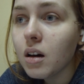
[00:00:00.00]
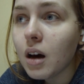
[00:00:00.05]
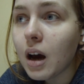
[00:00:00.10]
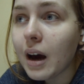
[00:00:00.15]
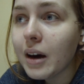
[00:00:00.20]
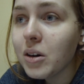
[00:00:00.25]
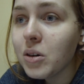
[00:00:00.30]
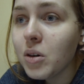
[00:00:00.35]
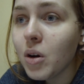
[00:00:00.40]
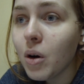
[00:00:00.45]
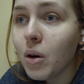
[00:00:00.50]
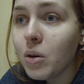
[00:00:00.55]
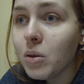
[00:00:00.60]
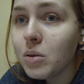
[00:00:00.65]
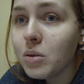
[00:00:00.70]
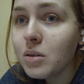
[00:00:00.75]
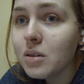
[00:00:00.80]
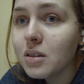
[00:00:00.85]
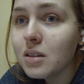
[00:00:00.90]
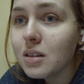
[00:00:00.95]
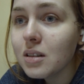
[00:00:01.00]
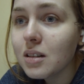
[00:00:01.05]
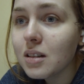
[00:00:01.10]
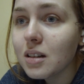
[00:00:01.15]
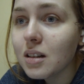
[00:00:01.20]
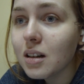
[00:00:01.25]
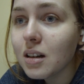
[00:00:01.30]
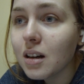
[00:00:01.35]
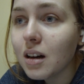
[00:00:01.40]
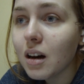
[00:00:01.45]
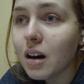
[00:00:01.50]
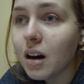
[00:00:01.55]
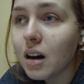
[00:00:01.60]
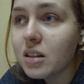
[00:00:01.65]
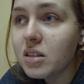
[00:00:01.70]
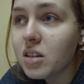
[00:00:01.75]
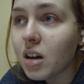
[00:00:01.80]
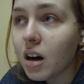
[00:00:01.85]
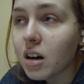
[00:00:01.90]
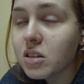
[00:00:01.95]
I don't know, a
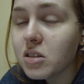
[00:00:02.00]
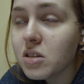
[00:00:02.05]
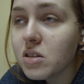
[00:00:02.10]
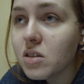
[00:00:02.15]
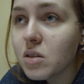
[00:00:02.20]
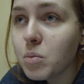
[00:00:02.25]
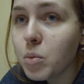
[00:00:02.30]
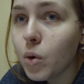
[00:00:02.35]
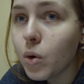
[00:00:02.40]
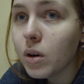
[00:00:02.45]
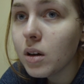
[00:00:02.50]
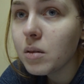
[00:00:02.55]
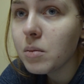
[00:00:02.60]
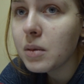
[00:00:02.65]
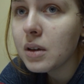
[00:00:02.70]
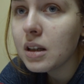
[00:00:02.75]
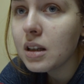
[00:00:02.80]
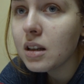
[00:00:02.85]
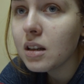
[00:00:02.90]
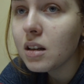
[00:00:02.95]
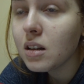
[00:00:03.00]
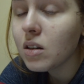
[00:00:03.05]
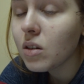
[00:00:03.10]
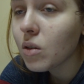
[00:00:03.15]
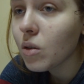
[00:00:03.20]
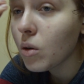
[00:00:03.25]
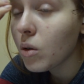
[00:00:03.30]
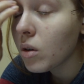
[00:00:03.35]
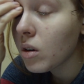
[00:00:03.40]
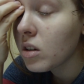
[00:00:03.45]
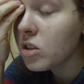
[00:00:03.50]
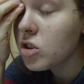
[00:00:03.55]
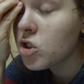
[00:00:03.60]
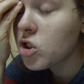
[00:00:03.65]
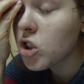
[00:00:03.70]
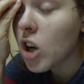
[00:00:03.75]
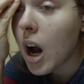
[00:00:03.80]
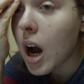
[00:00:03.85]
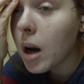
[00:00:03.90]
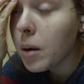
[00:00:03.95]
doctor's appointment or a
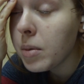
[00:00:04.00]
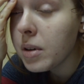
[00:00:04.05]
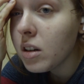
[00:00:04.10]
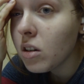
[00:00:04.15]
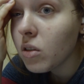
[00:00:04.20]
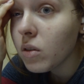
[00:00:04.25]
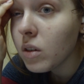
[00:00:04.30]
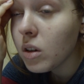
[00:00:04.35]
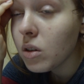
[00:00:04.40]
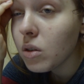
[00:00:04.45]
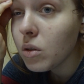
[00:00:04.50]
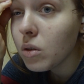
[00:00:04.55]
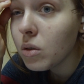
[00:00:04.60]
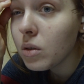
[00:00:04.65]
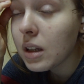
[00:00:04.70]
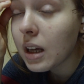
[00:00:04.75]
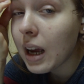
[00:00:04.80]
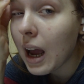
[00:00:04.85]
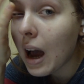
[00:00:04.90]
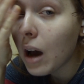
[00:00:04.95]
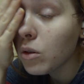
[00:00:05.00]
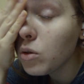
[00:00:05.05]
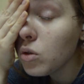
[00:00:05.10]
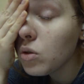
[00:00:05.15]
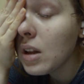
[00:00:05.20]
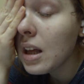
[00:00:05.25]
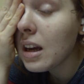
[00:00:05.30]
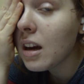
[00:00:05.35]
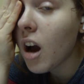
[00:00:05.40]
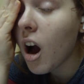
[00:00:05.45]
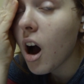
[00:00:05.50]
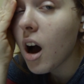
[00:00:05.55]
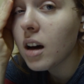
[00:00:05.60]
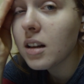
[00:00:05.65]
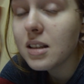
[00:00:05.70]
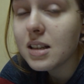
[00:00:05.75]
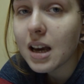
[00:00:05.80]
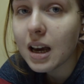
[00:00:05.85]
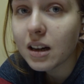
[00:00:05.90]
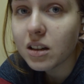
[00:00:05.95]
job interview? Like, how do they
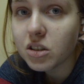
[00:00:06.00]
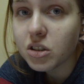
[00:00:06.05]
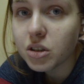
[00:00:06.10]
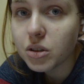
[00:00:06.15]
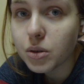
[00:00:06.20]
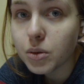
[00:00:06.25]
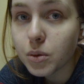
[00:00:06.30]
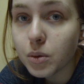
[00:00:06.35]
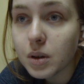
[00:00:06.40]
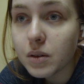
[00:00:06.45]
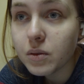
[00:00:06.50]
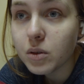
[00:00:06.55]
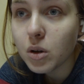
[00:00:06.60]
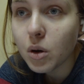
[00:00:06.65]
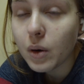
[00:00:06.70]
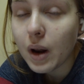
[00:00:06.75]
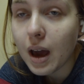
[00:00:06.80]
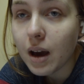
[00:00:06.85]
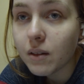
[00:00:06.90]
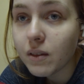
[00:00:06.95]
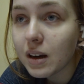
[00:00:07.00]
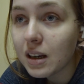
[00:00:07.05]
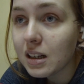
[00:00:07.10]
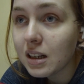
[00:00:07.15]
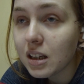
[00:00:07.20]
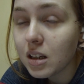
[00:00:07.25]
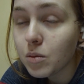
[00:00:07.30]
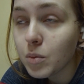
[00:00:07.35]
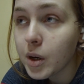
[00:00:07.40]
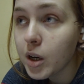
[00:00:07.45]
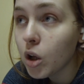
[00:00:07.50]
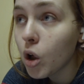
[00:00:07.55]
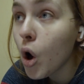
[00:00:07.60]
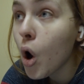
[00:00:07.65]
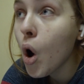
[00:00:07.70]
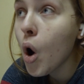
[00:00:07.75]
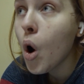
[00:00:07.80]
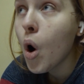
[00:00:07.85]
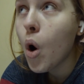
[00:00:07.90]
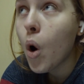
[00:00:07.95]
contact you if you don't have an email
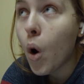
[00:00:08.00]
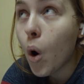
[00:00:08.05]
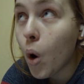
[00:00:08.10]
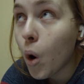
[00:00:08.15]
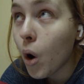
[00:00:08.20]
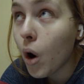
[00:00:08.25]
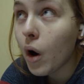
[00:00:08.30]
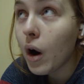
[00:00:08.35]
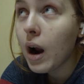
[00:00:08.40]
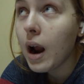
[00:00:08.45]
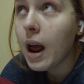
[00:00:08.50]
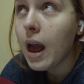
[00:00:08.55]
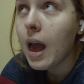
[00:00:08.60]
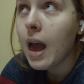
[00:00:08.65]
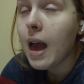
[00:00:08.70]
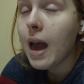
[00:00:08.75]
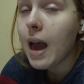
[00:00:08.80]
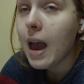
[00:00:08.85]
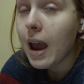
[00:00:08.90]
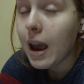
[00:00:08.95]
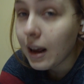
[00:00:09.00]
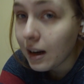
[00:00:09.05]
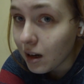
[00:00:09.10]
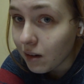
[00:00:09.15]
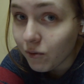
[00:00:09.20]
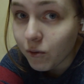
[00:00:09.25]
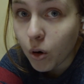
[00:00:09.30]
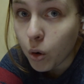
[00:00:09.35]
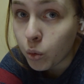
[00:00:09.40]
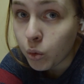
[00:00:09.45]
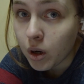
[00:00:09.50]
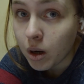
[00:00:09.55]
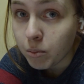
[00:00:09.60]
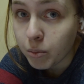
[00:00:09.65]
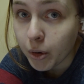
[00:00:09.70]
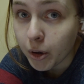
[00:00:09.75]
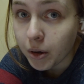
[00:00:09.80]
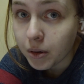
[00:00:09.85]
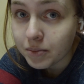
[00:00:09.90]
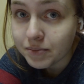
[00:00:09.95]
or a phone
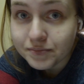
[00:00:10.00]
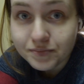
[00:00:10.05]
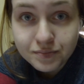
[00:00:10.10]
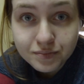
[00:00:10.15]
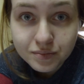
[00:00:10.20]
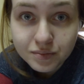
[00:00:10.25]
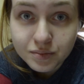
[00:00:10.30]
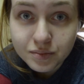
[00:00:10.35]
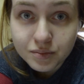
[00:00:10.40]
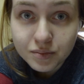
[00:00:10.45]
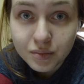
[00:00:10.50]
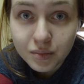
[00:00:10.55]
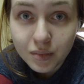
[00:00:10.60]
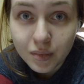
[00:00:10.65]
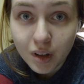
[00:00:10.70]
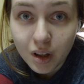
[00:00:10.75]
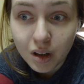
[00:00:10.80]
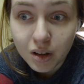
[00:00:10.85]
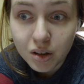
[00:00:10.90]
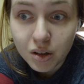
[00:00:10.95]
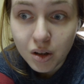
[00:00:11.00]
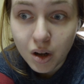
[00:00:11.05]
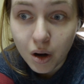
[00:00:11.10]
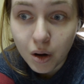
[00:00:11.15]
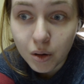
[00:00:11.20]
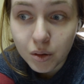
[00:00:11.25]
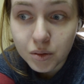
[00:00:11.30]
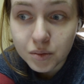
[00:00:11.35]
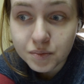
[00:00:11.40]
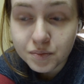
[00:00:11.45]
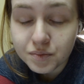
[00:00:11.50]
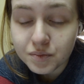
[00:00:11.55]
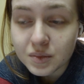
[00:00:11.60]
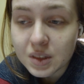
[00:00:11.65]
number, you know?